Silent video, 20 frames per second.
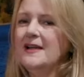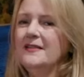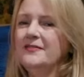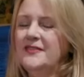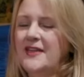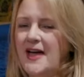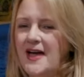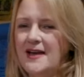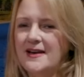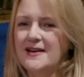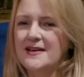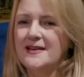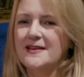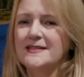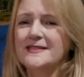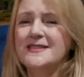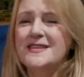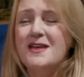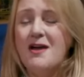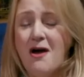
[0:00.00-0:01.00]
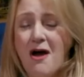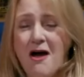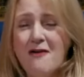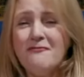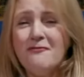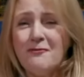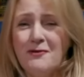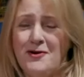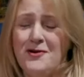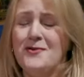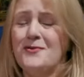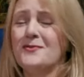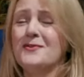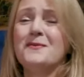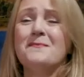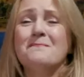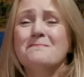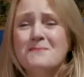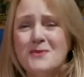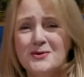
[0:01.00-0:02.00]
That is the off-road
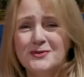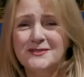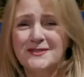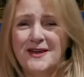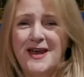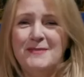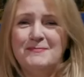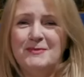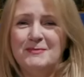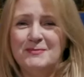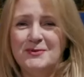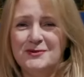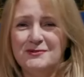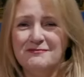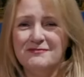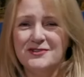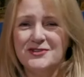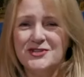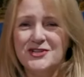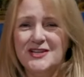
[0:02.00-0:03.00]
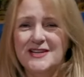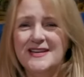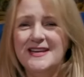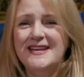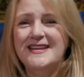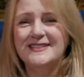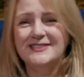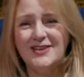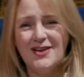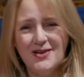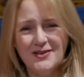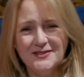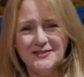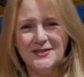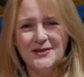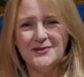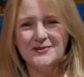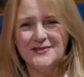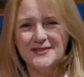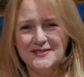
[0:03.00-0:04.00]
most capable version, is
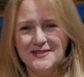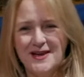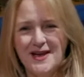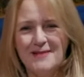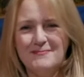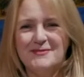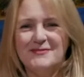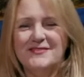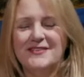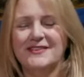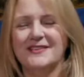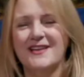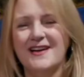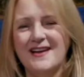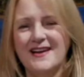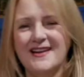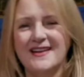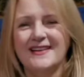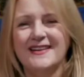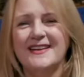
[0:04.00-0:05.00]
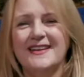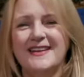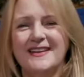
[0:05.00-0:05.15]
also the top of the line